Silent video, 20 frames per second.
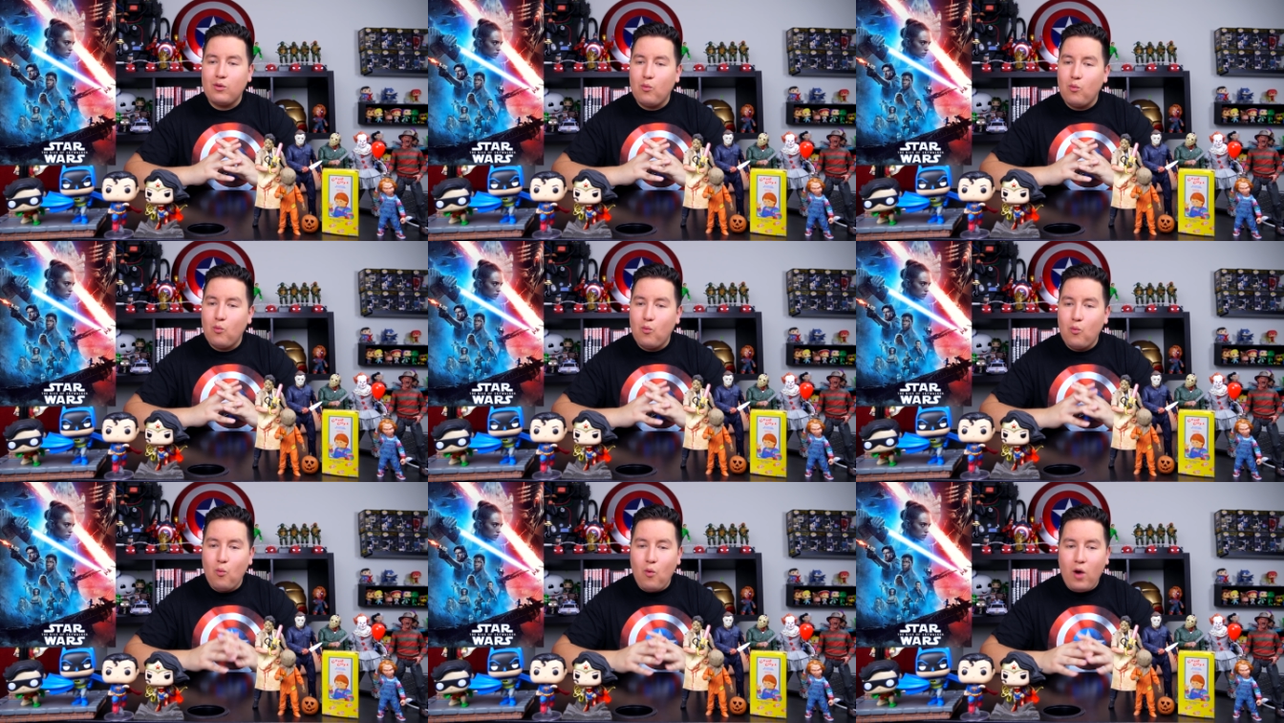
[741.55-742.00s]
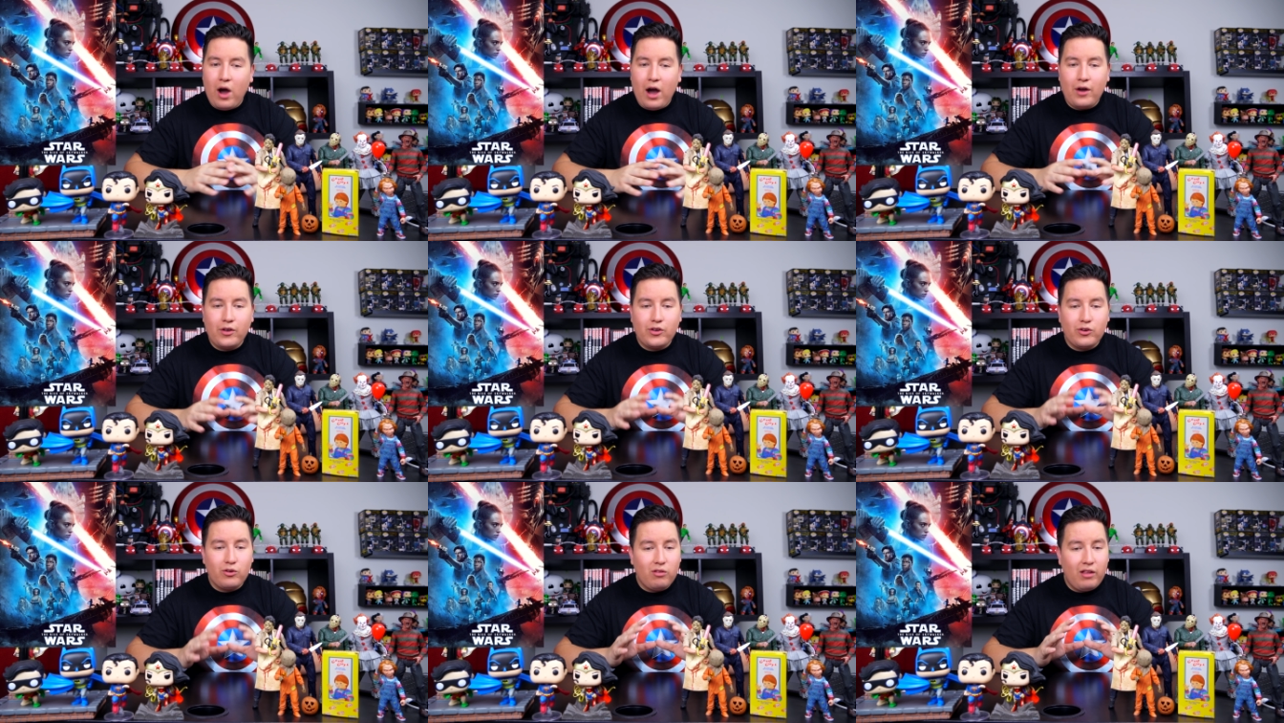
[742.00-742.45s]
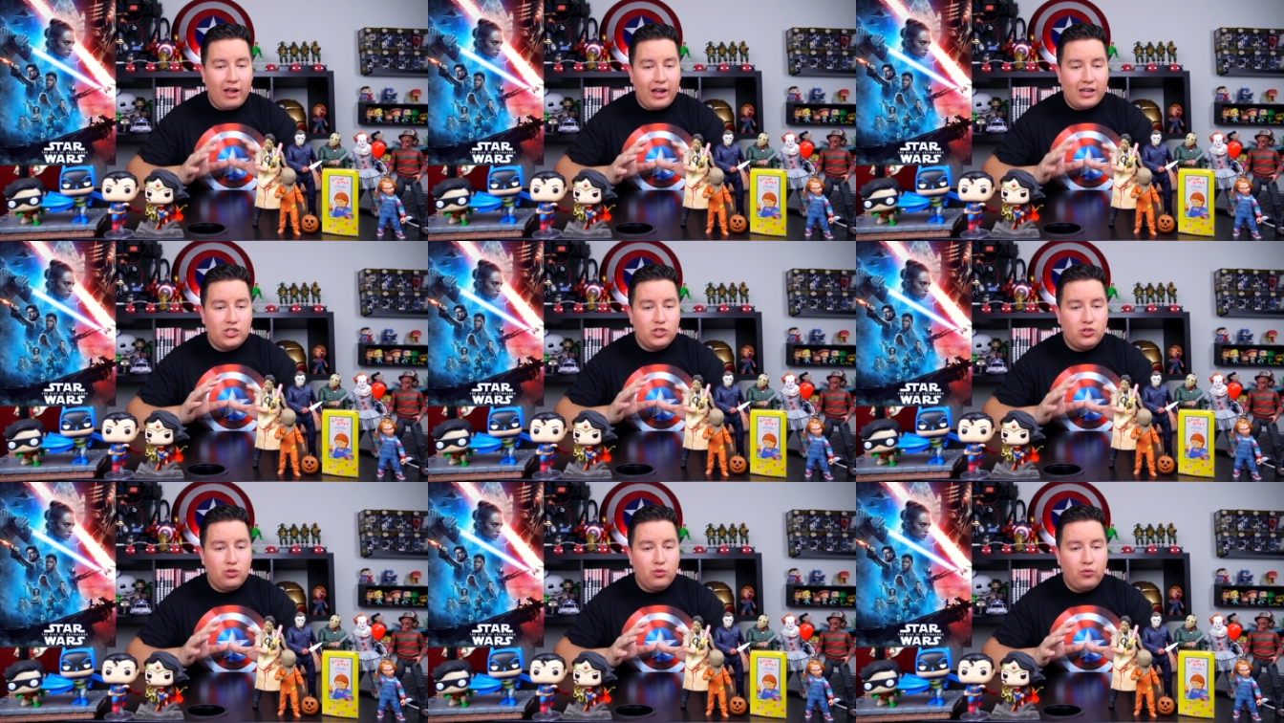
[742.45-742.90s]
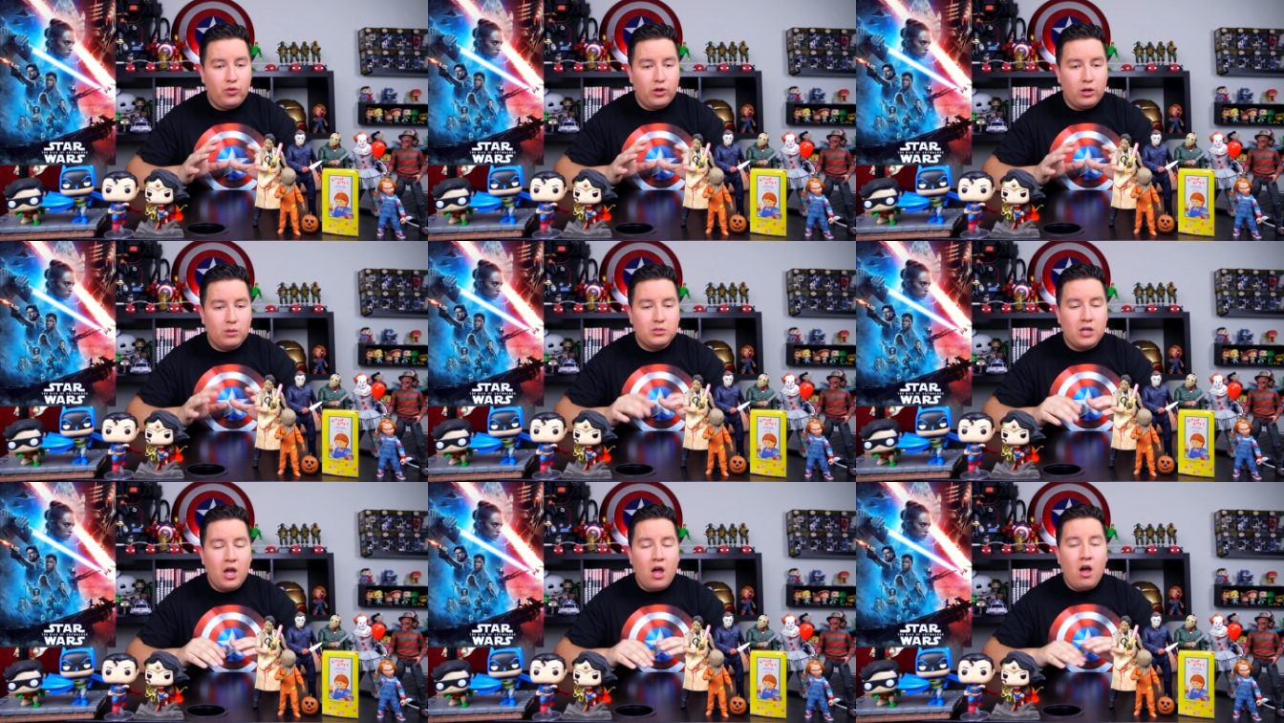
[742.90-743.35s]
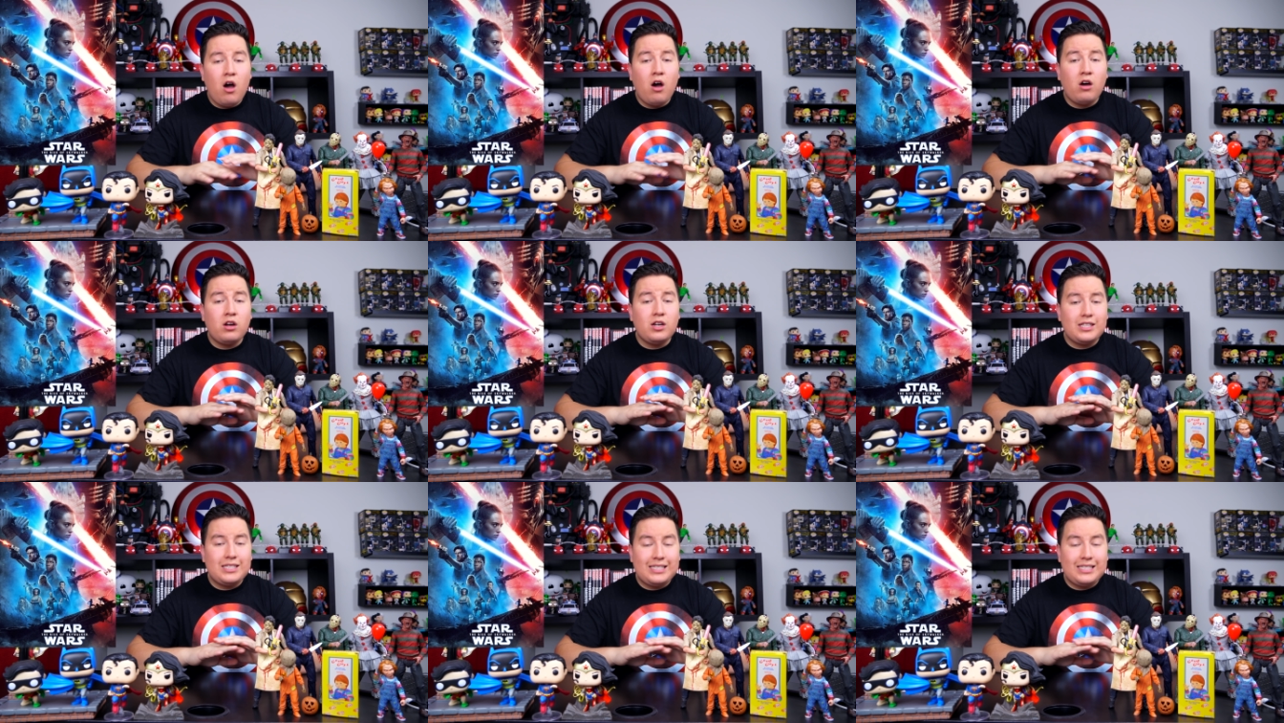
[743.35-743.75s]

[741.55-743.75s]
wow, your last two films on a